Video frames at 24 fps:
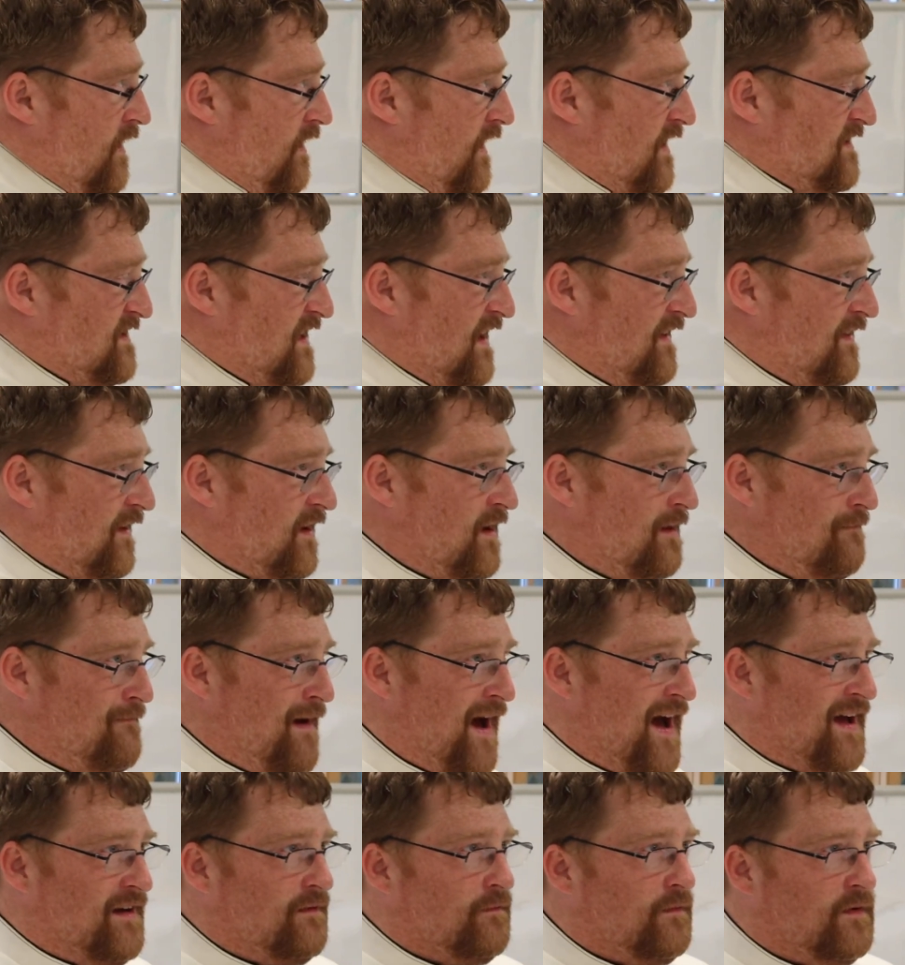I say the
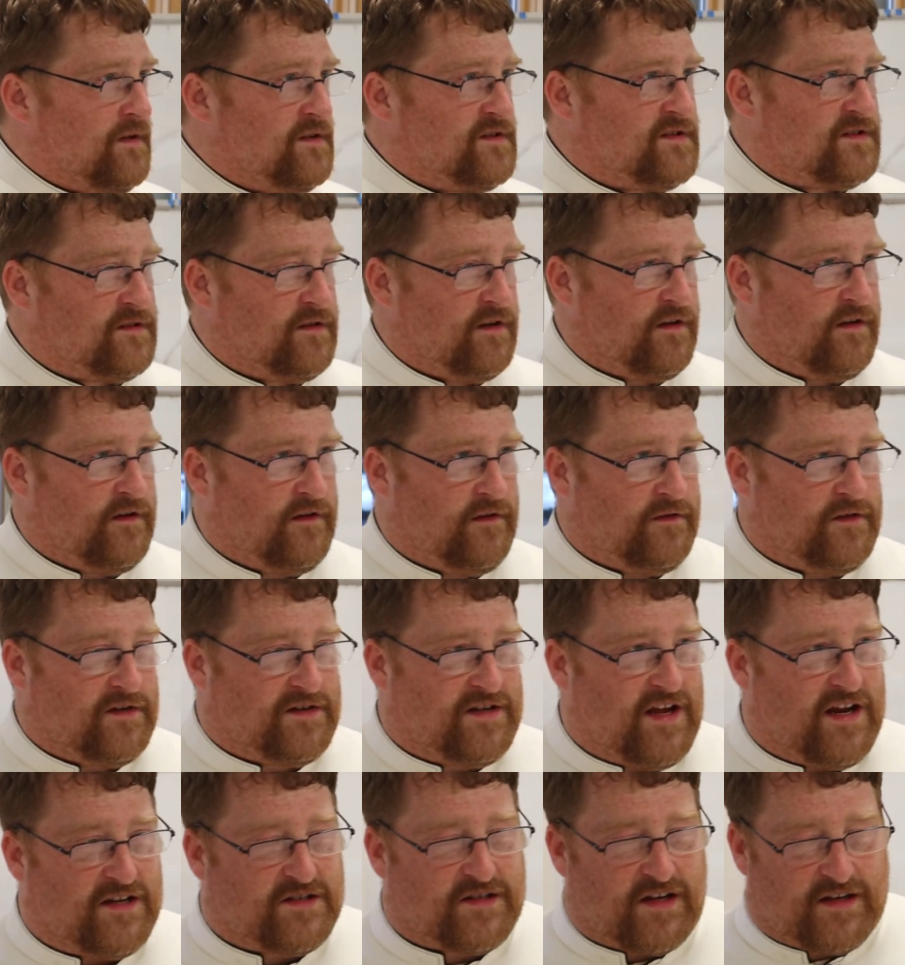commandments, the, the
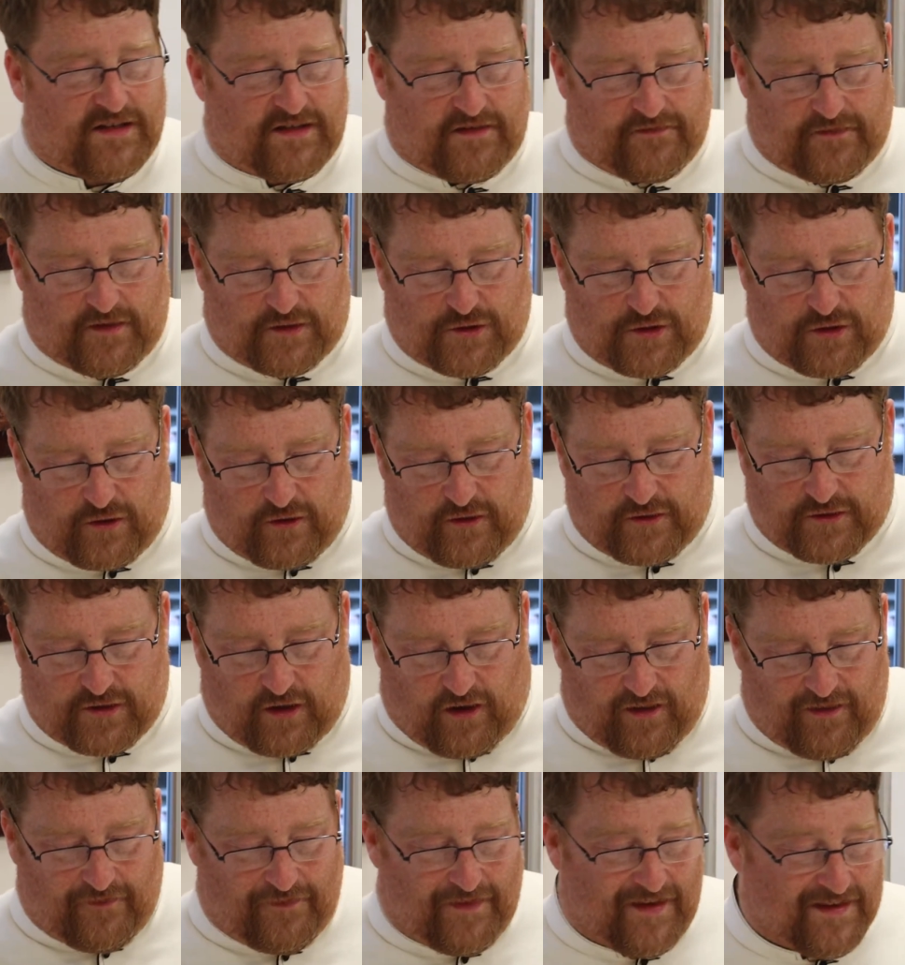teachings of the church,
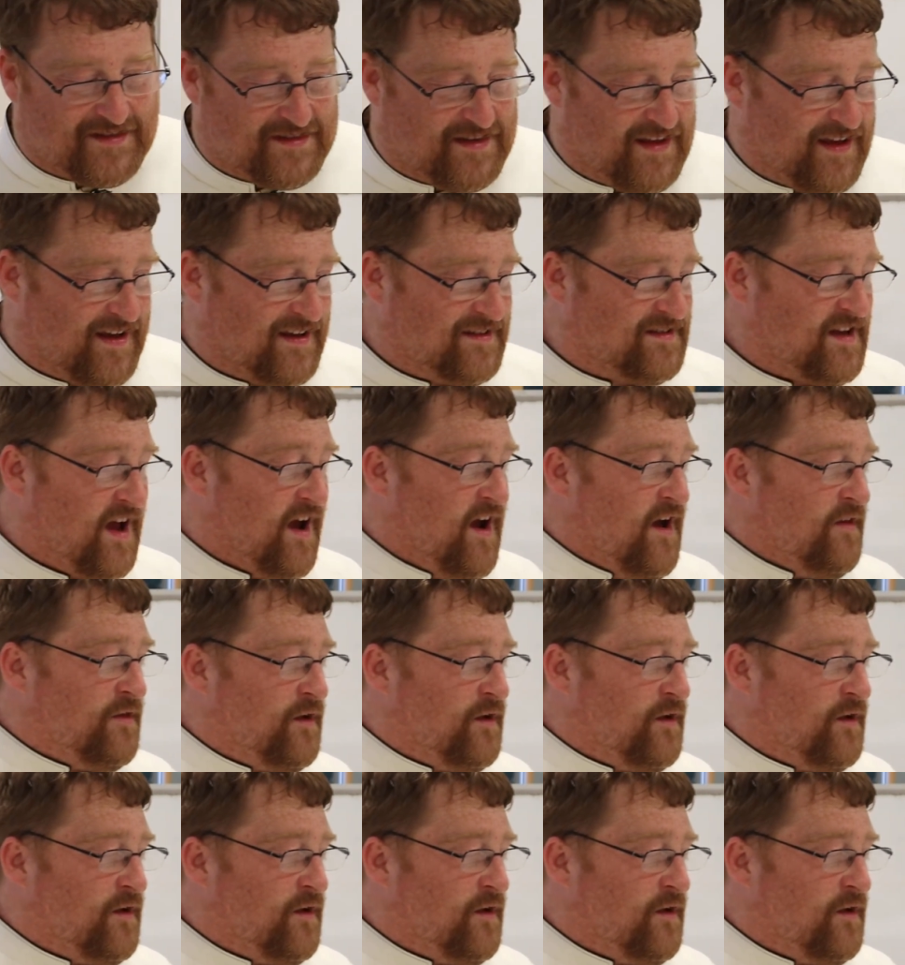all of these things,